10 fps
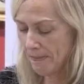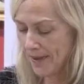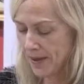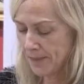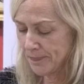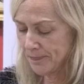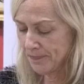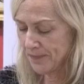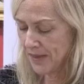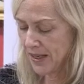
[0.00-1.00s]
Um,
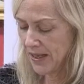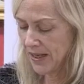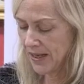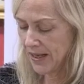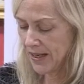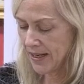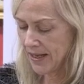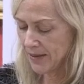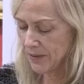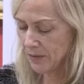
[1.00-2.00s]

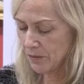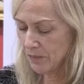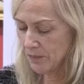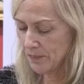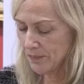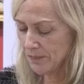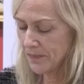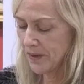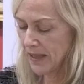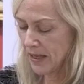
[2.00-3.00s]
I,
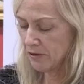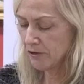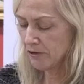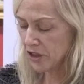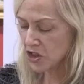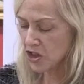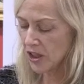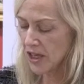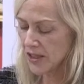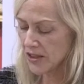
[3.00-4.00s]
again,
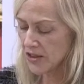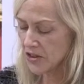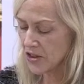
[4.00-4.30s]
fictionalize it.